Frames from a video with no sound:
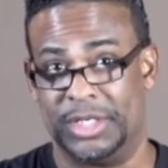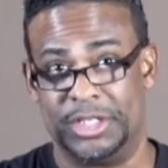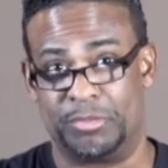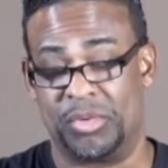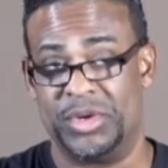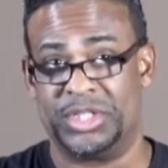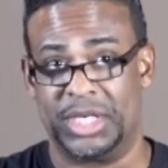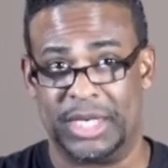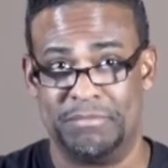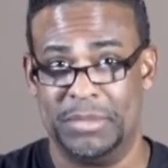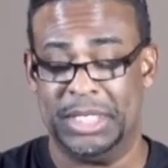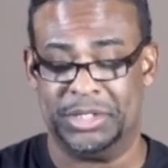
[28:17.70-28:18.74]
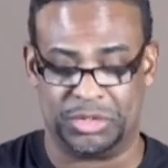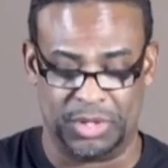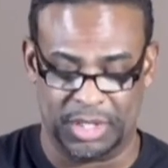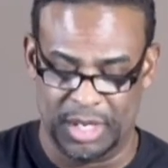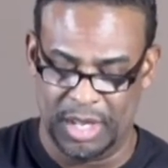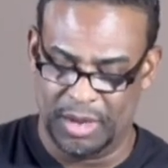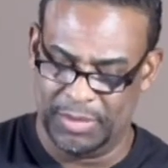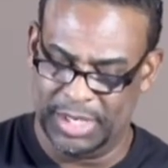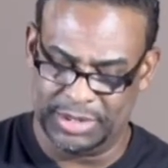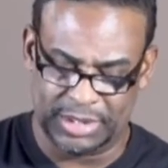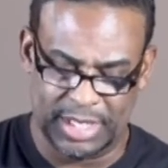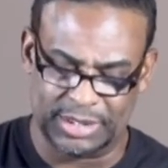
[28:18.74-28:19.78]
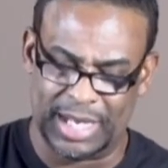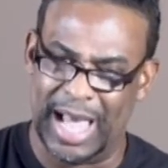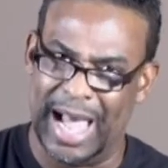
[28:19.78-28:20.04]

He's preaching and ministering, but he says,